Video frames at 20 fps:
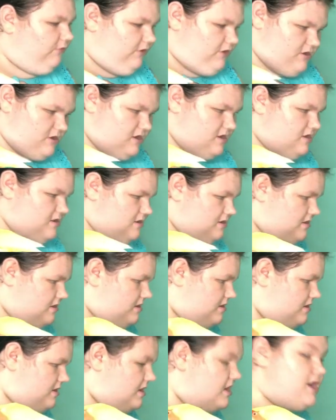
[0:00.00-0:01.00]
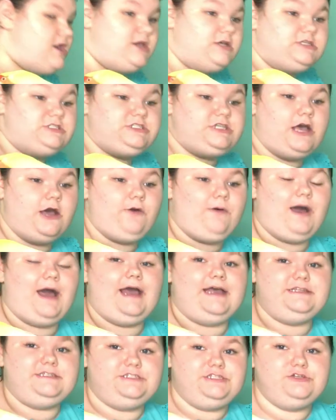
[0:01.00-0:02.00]
water. So
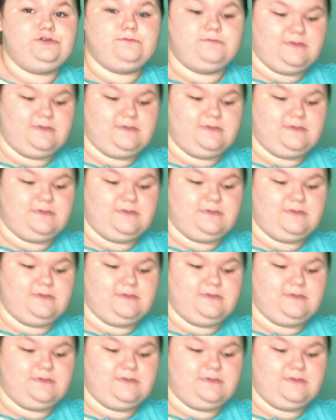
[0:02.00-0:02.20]
I do